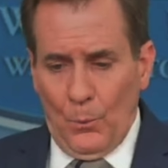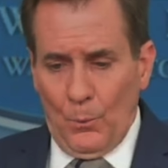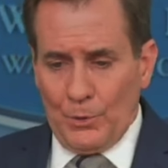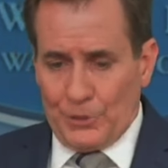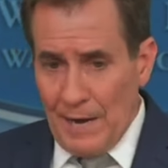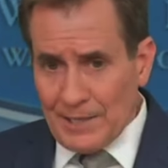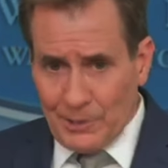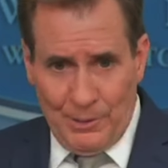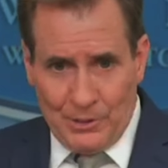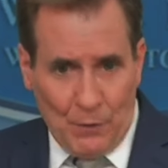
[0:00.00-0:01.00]
What you're
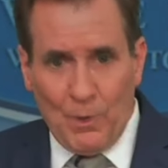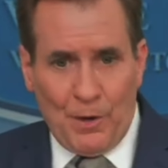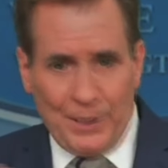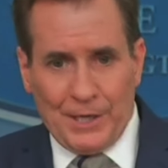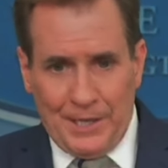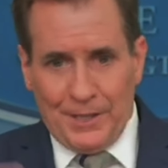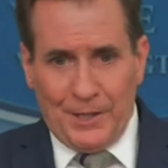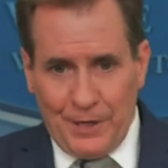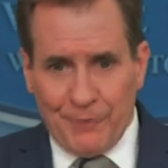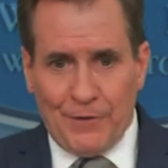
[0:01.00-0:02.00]
asking me is like, when are we going to get
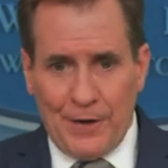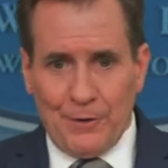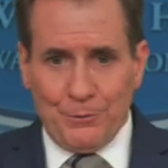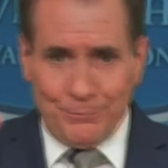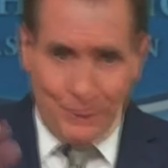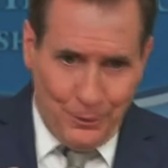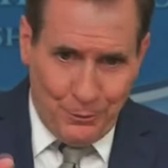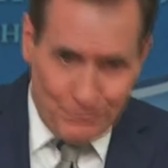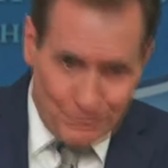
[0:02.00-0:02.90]
like a final, you know,